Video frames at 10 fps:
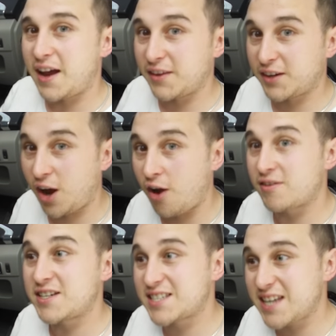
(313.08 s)
and the
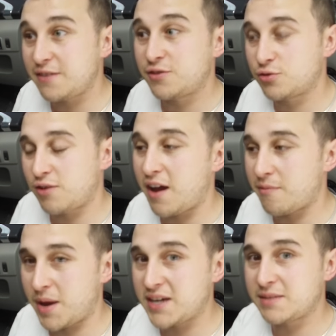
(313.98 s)
car is safe to
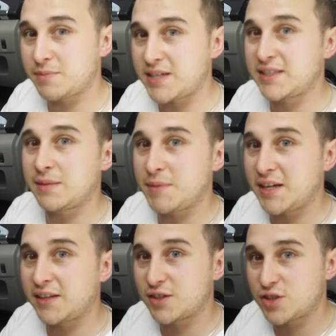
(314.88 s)
drive, basically
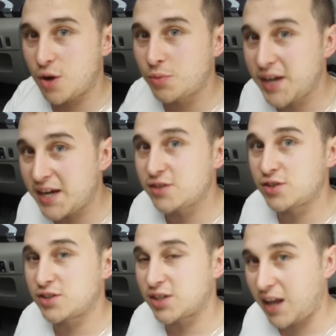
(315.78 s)
meaning there's no
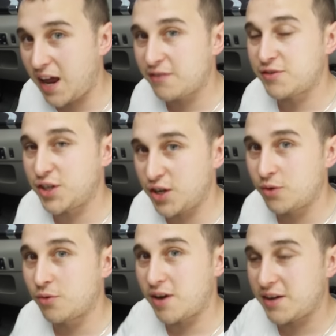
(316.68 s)
danger to life, to
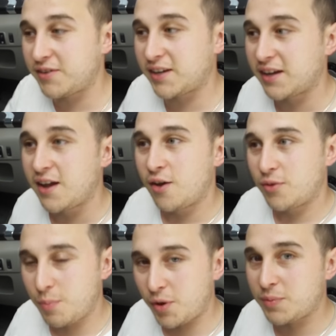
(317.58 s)
you or anything.
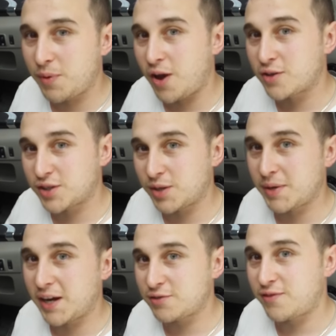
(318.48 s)
The body parts are going to
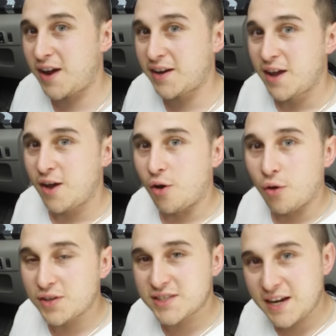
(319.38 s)
be electrified.
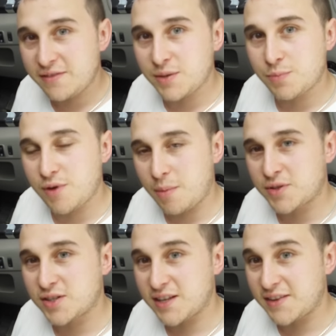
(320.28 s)
All the safety
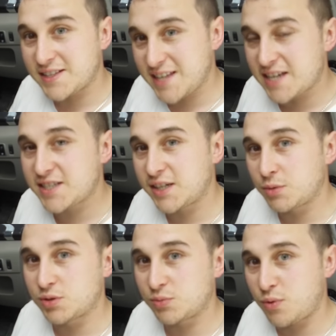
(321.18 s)
parameters and the testing
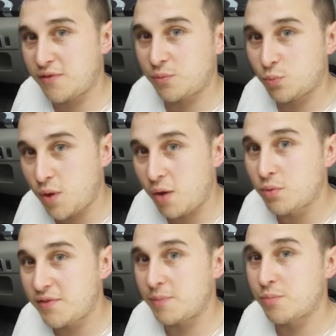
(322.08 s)
was well
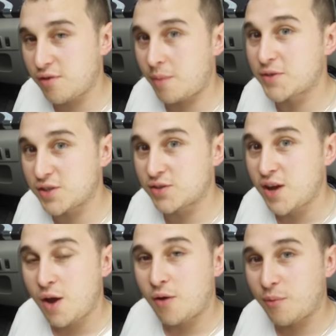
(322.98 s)
within parameters
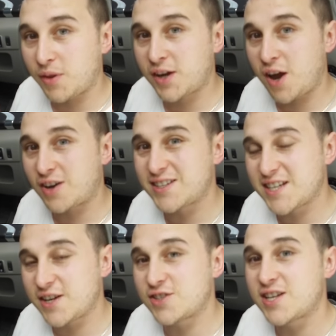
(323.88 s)
of what the car
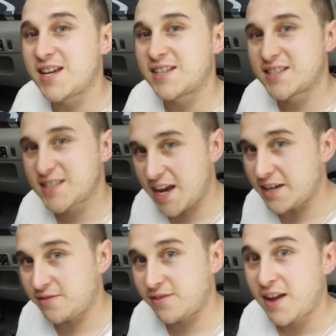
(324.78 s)
considers
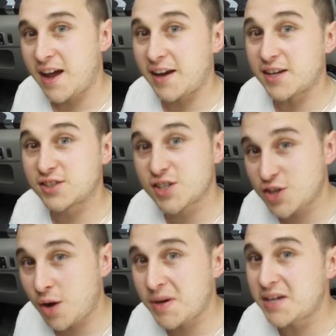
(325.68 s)
safe. And it's a
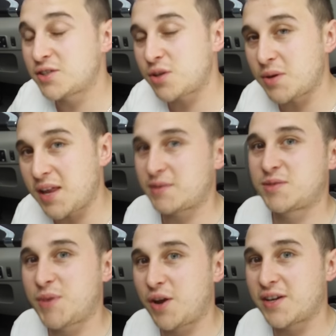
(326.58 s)
Zoe, so let's
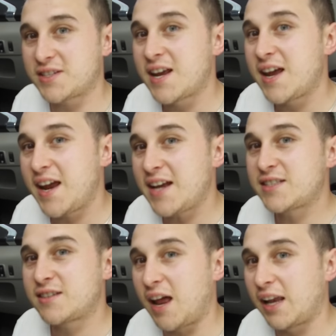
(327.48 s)
be honest,
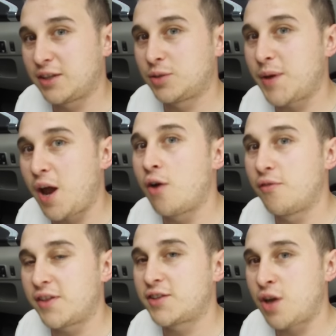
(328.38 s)
it's a little bit
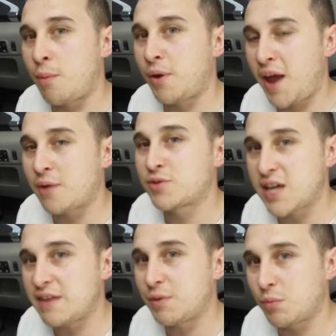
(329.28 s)
over the top on how
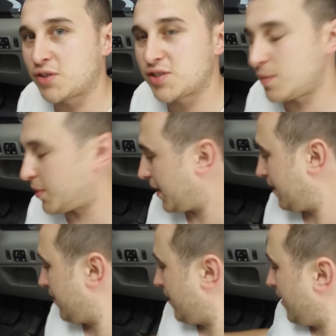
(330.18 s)
safe it wants to be.
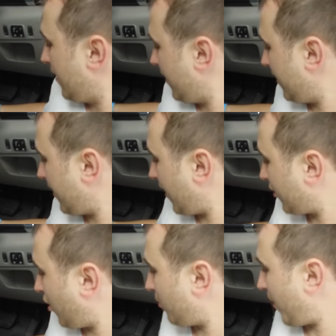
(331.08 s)

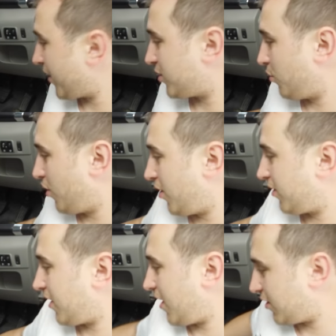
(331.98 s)
Got back to
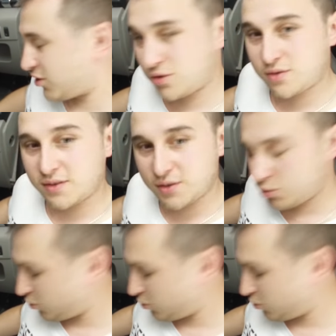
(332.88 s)
work, there